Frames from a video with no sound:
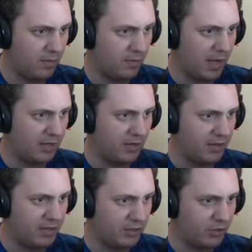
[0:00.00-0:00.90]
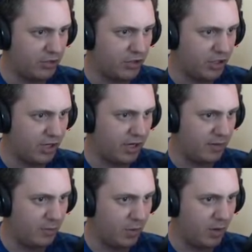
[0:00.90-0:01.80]
not really so sure
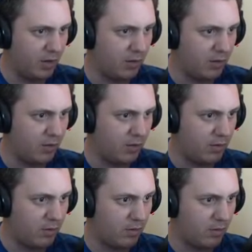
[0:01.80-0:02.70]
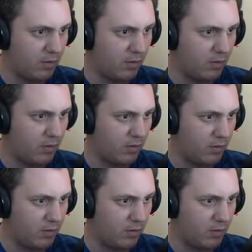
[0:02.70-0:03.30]
anymore. What